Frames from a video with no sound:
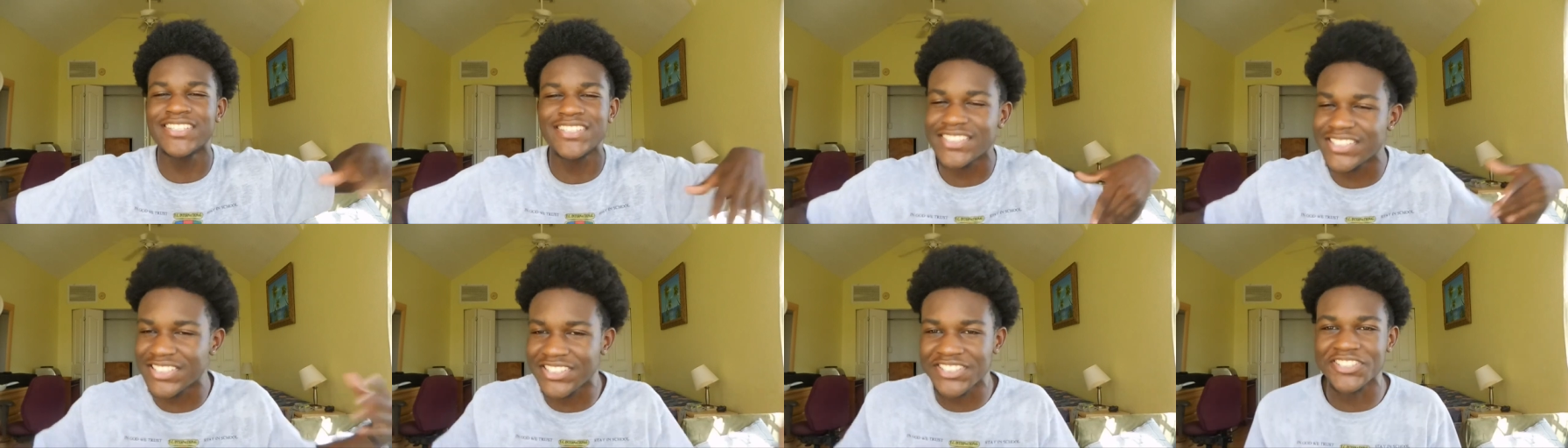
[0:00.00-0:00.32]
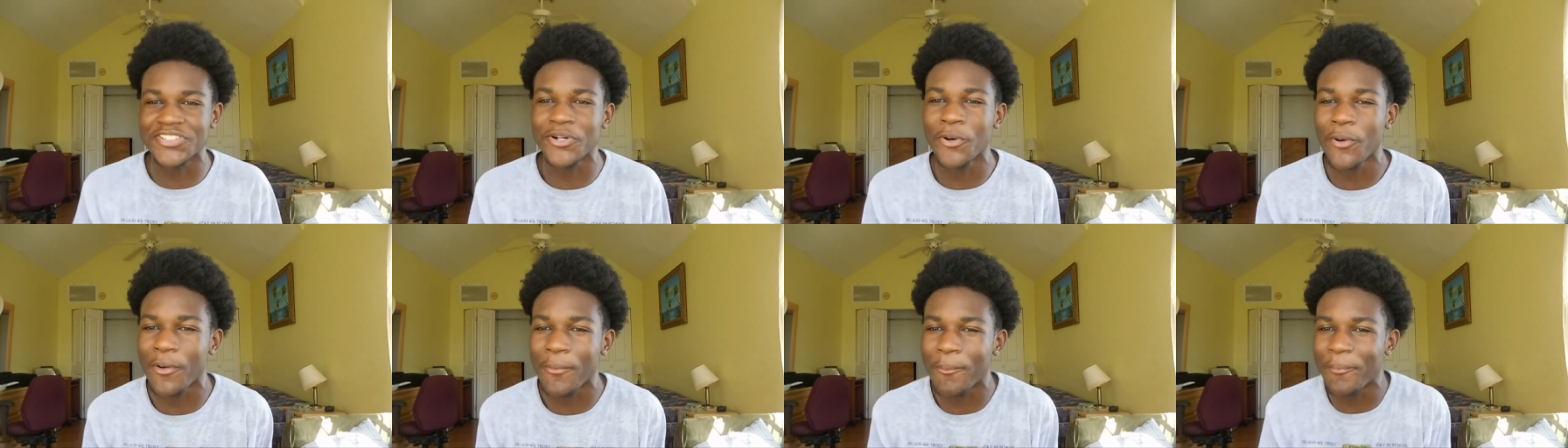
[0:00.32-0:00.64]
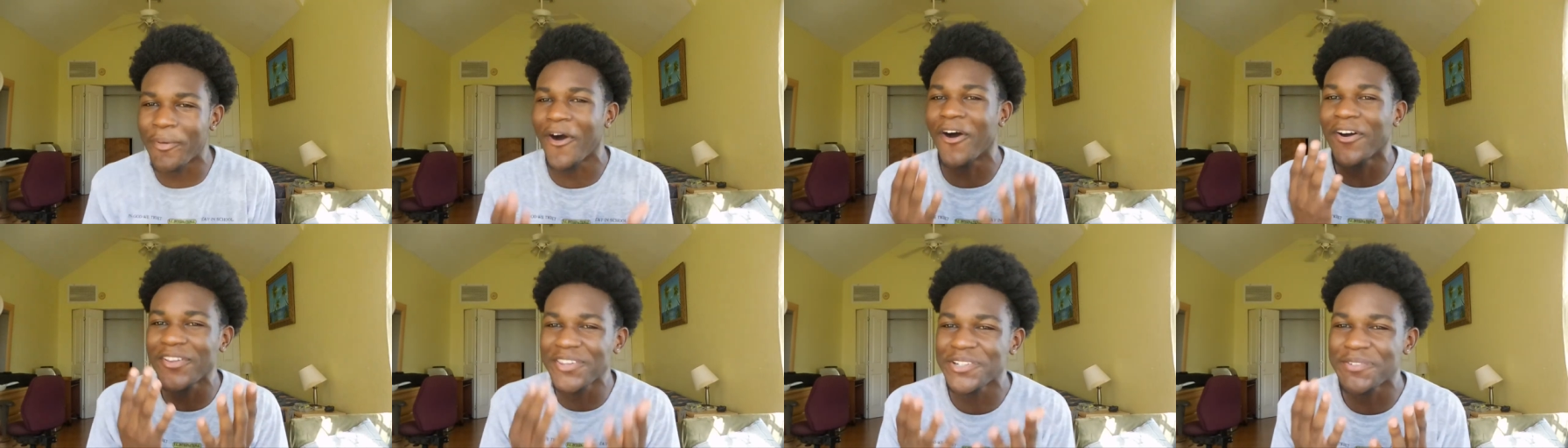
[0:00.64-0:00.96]
just don't
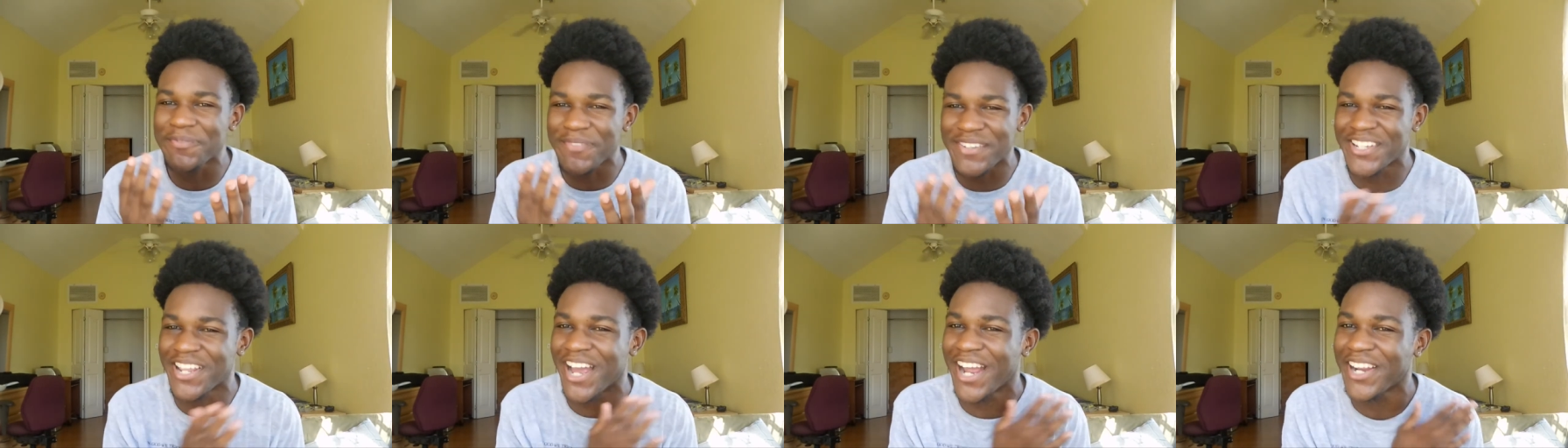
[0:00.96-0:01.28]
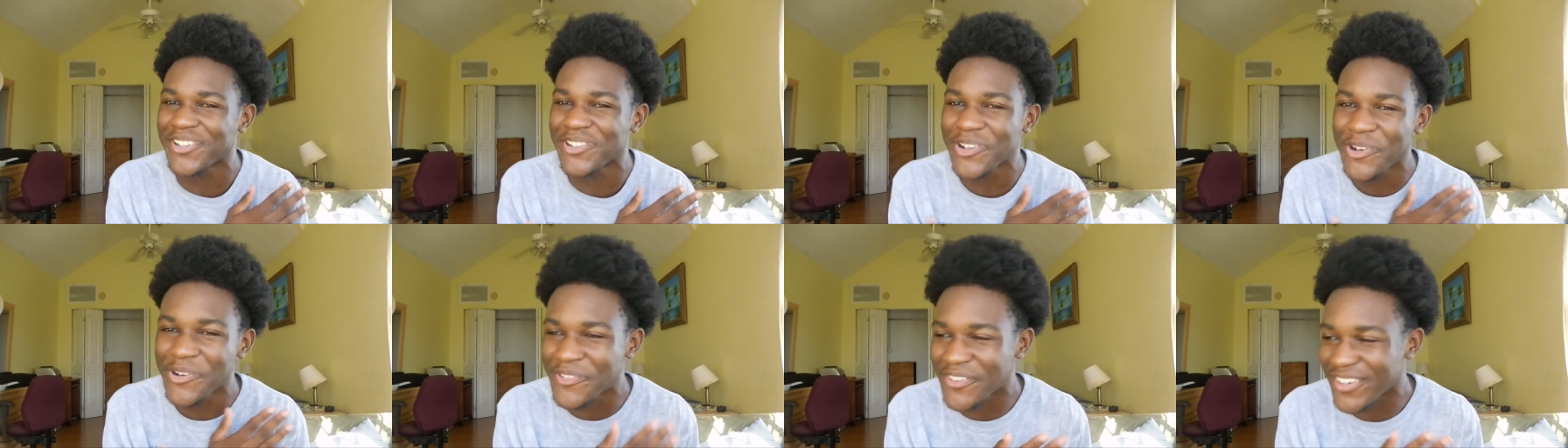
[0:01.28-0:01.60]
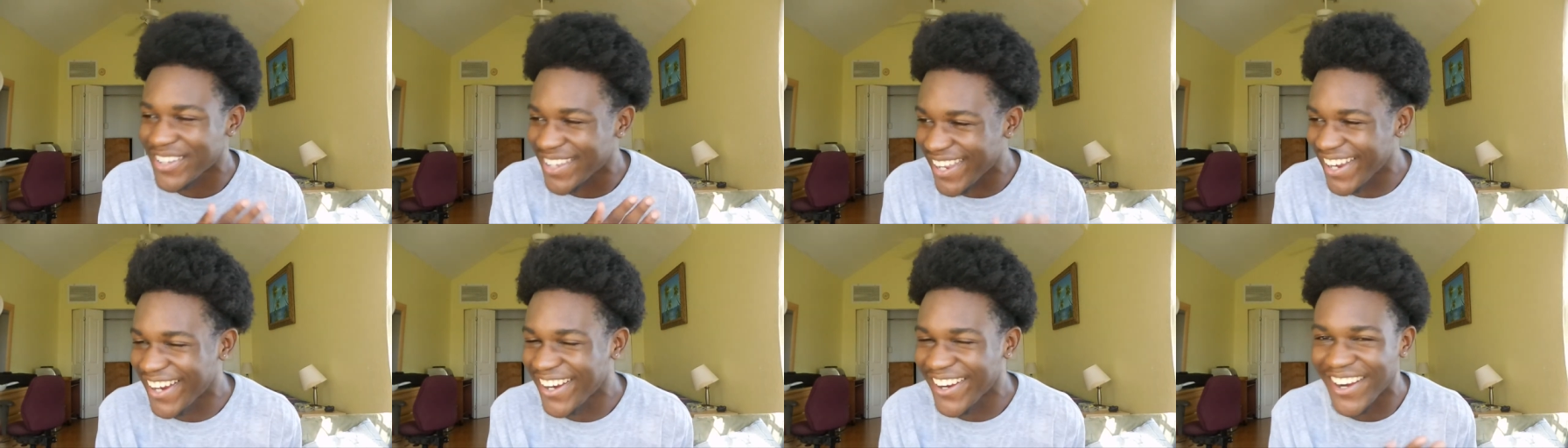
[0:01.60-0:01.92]
bother me. I
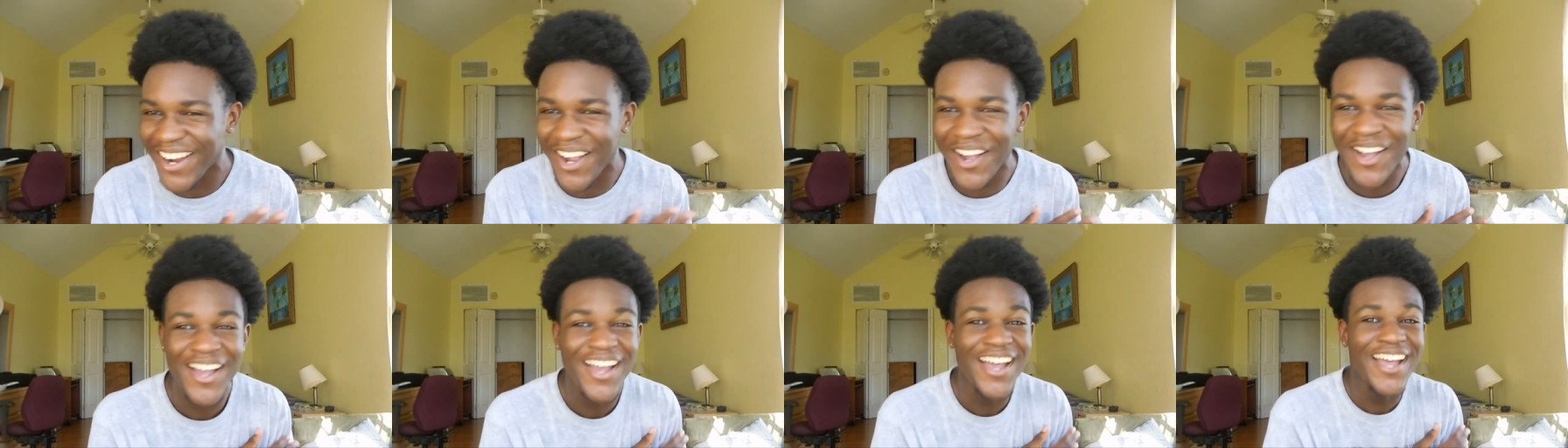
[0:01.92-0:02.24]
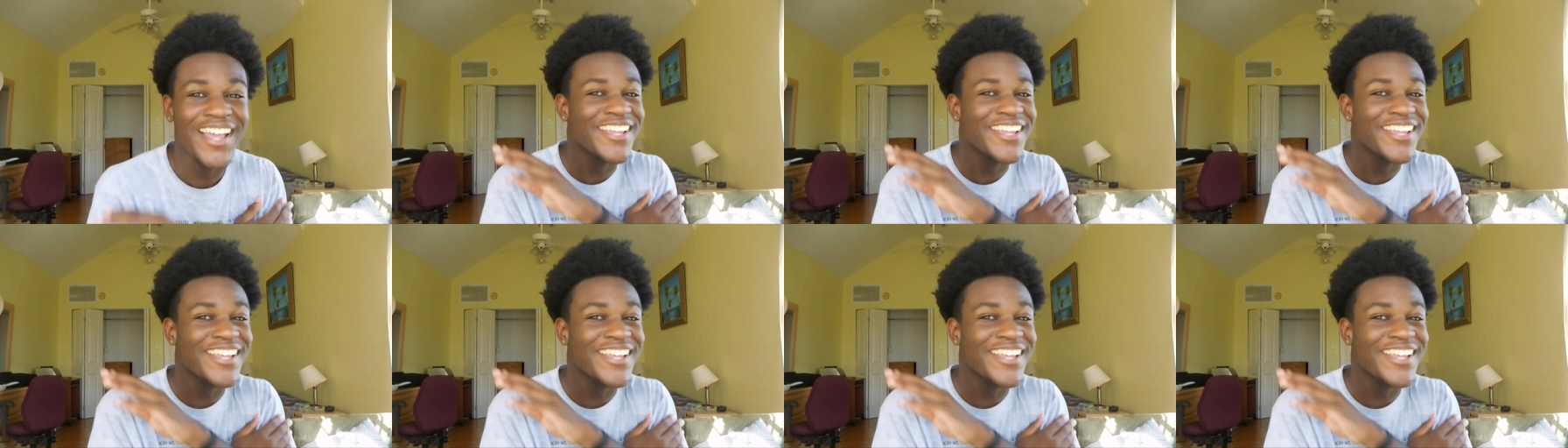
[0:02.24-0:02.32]
don't care.